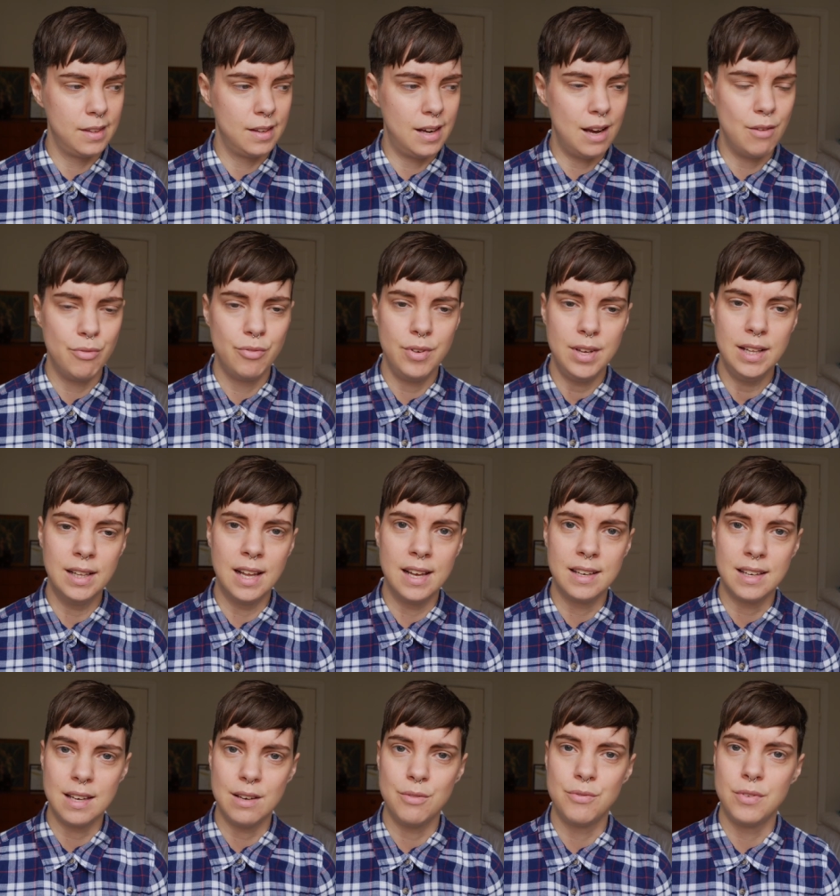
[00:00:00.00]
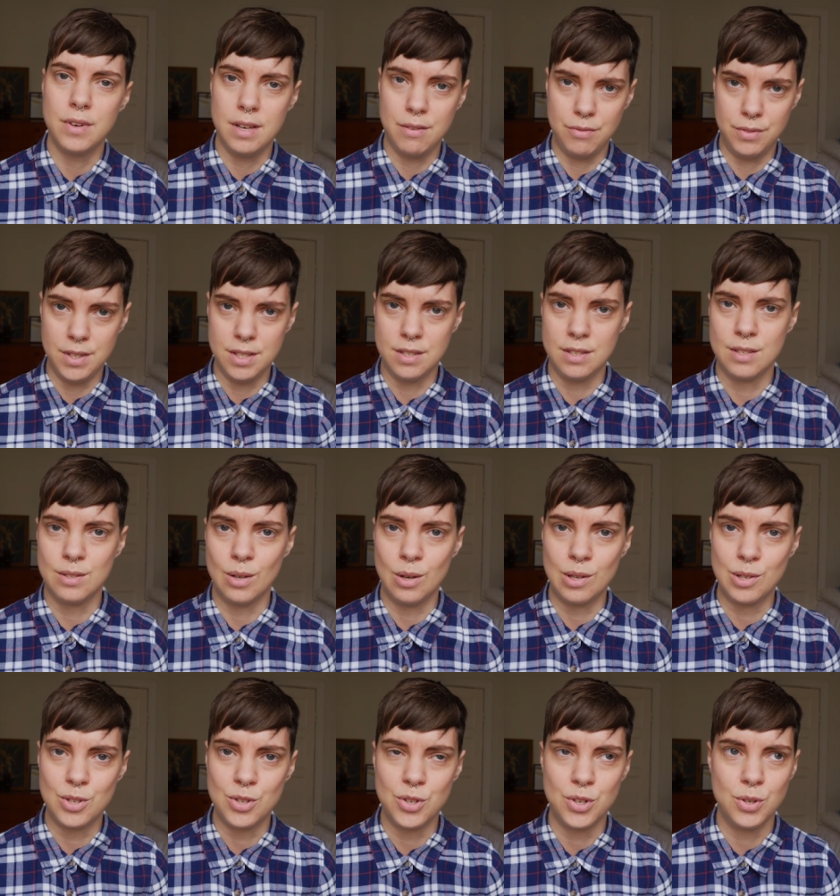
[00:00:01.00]
I feel like if, if this is
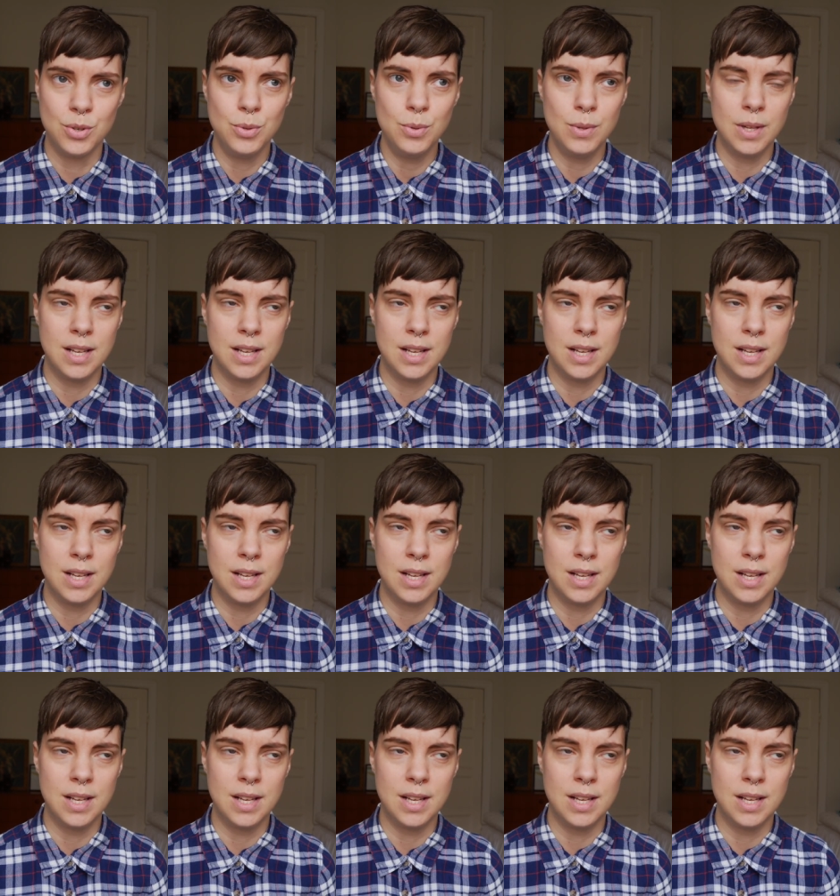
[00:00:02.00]
all true,